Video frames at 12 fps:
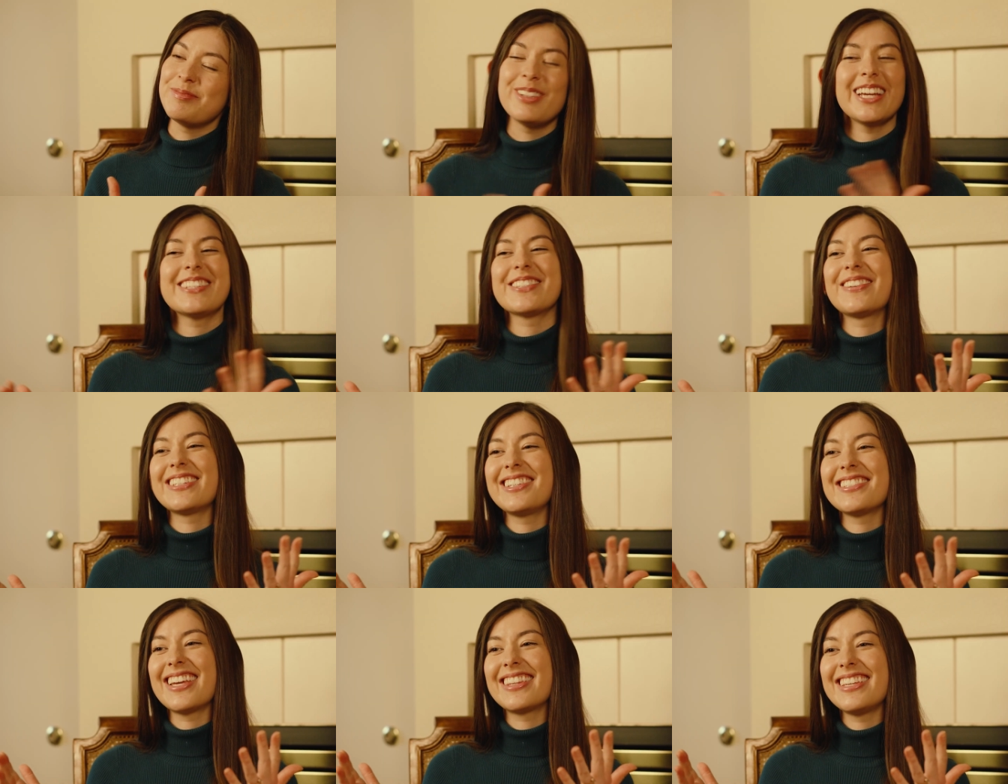We answer
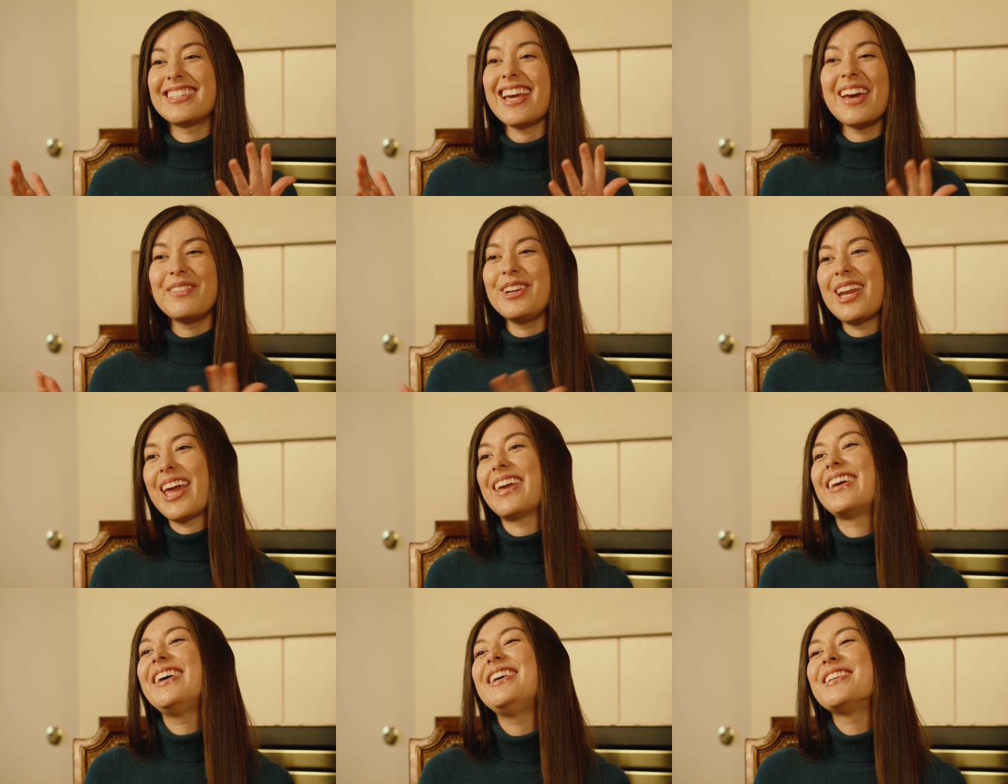questions like this every
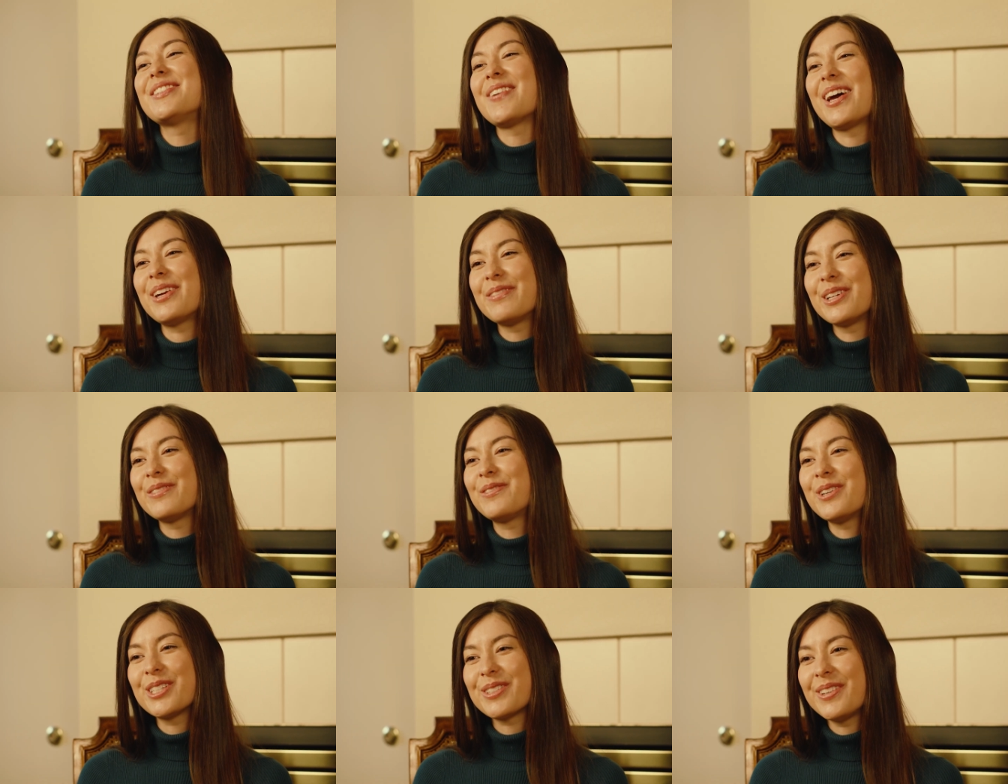day, so head over to
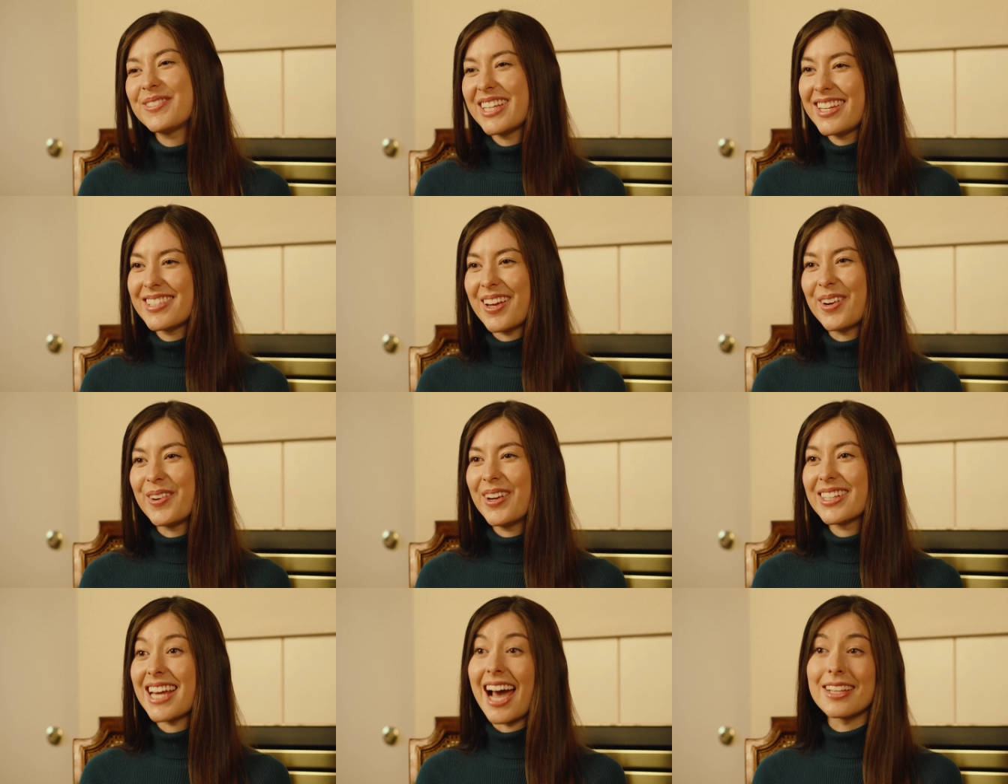
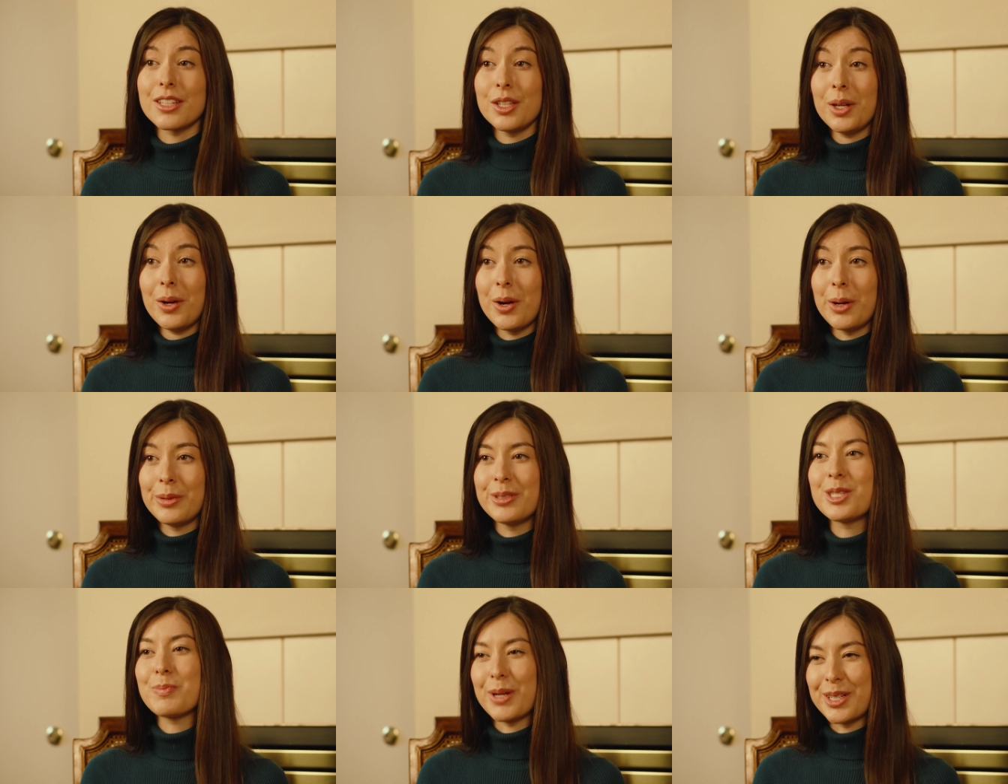412teens.org to ask your
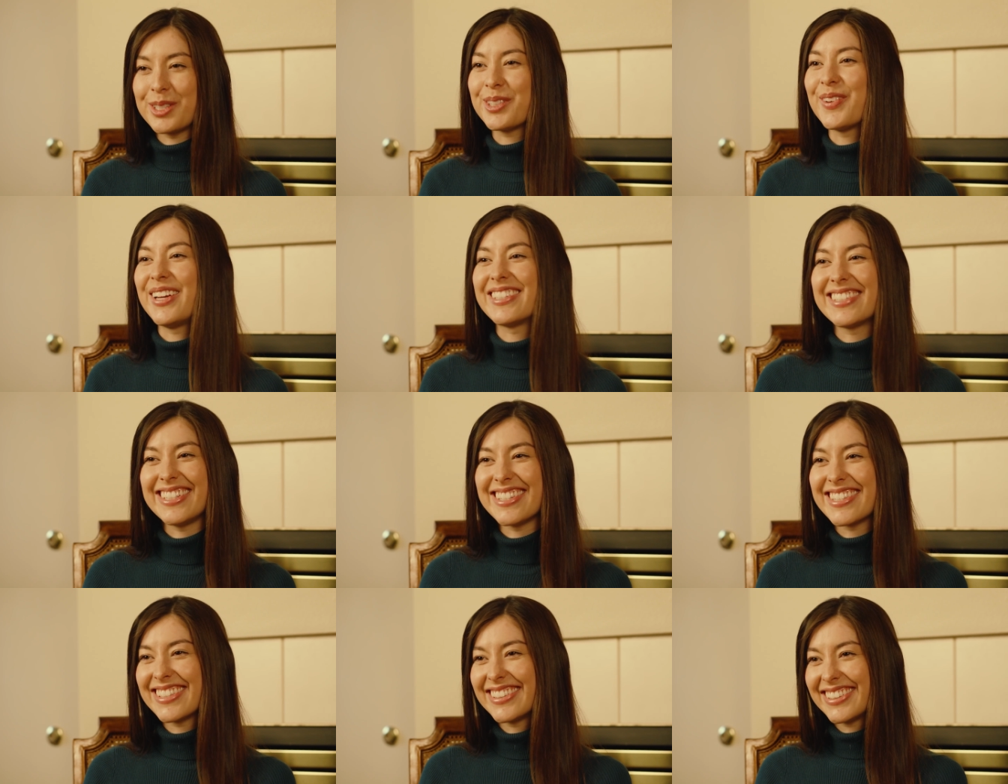own spiritual
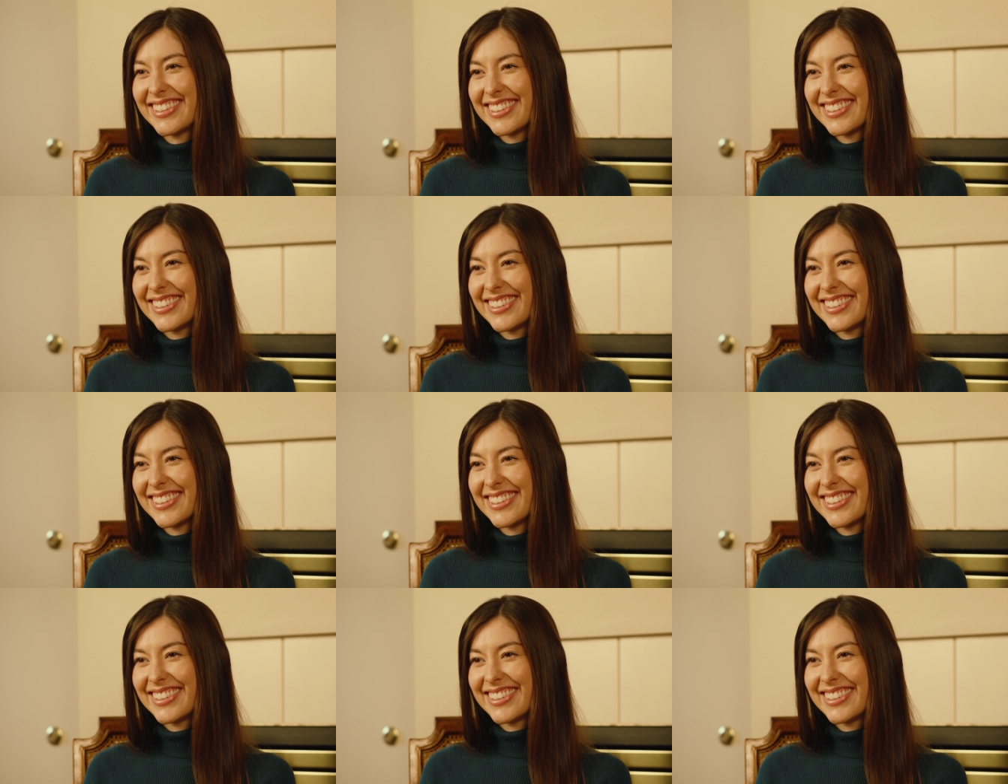questions.